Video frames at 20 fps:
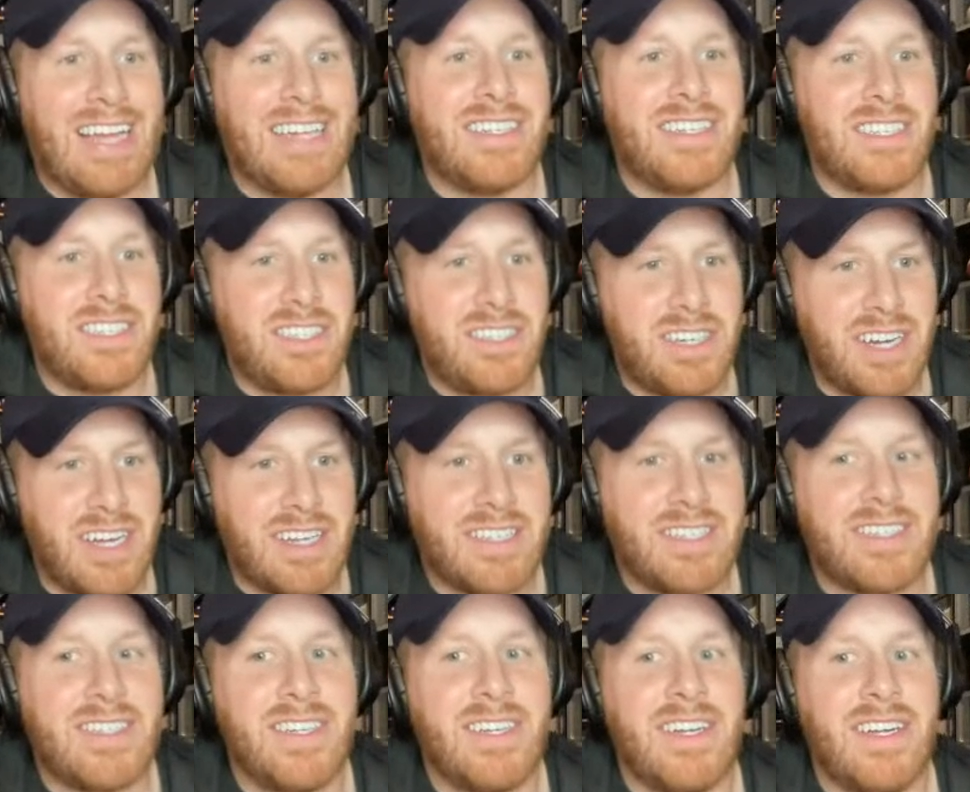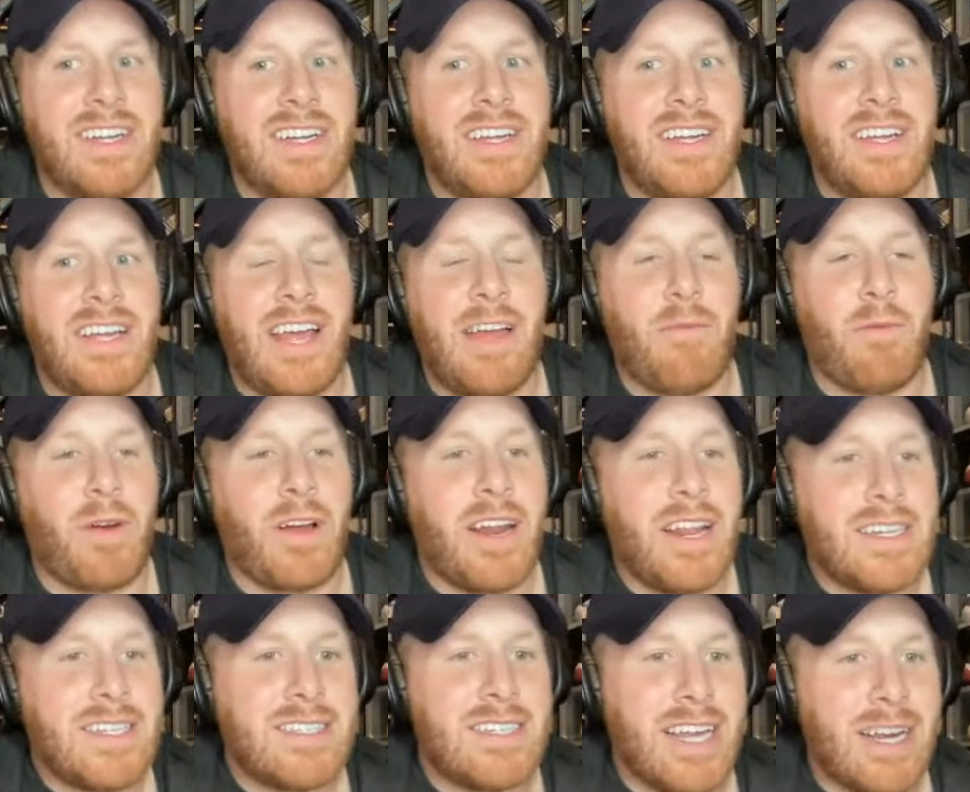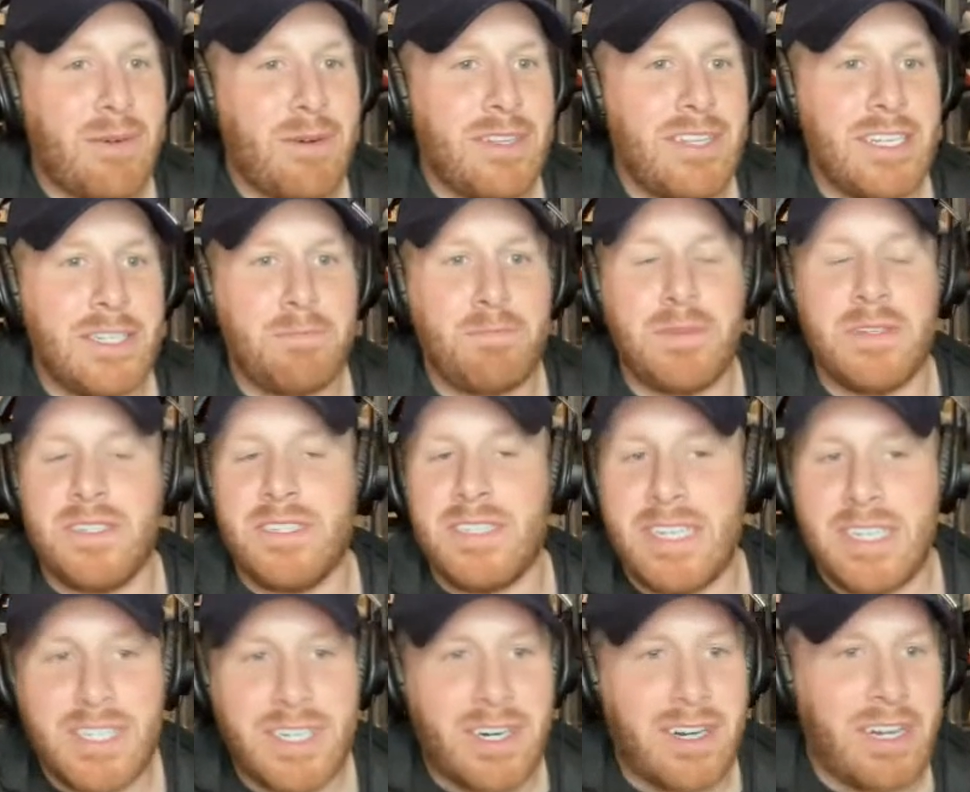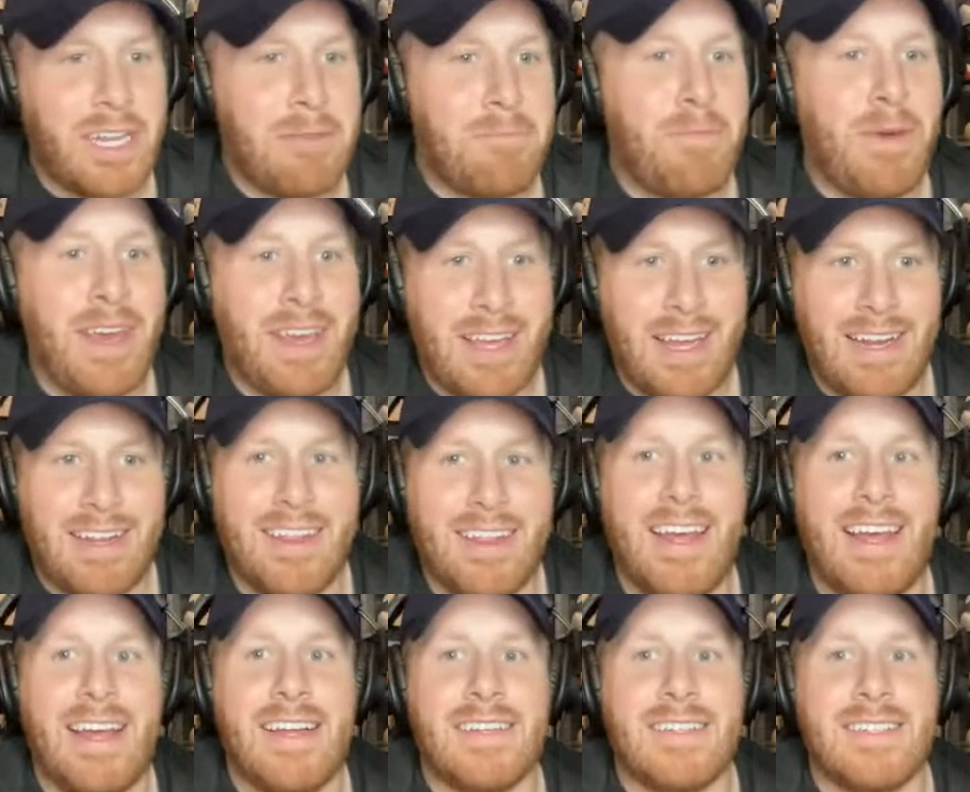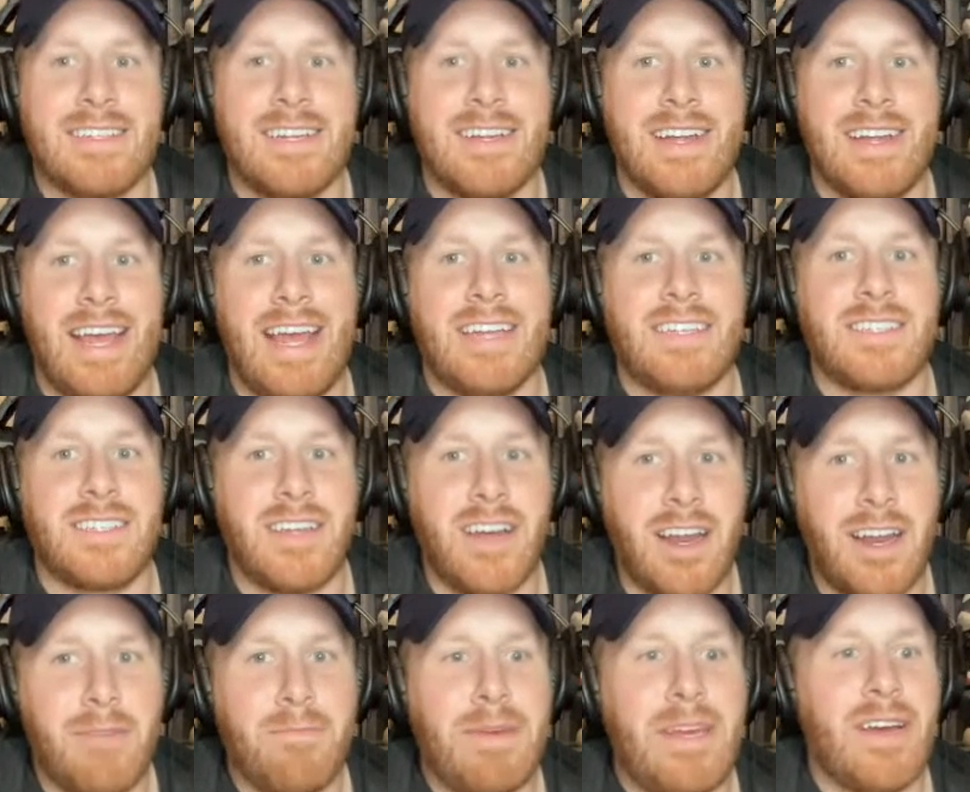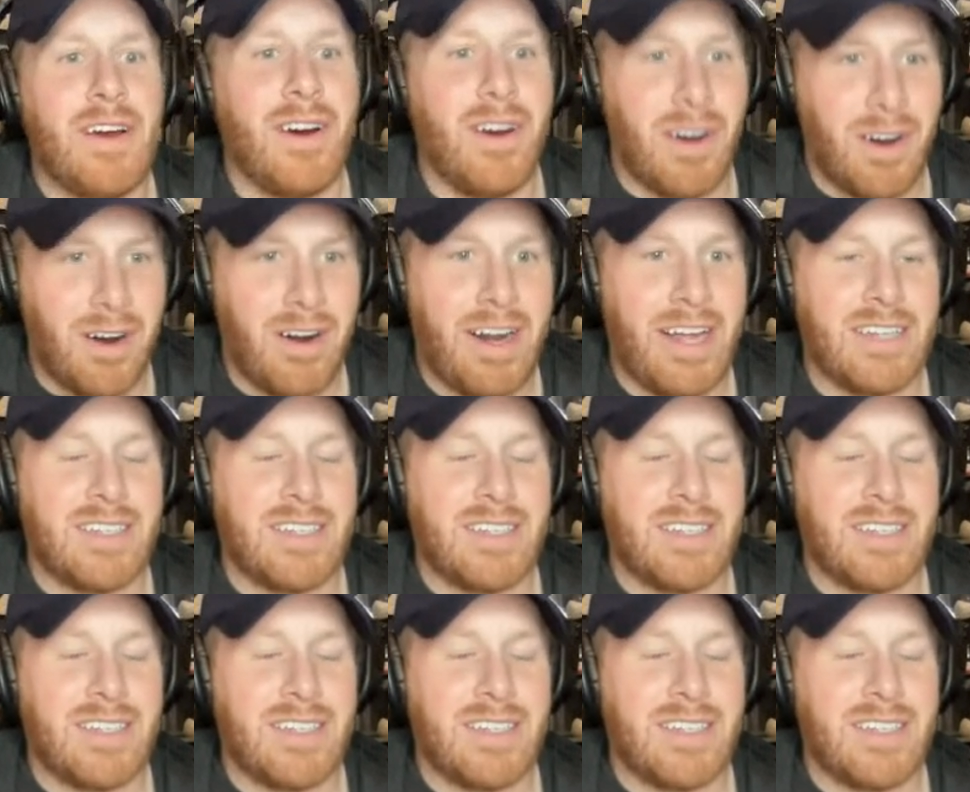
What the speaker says: It's just if we're going to stick with this positionally picking things, it's going to be hard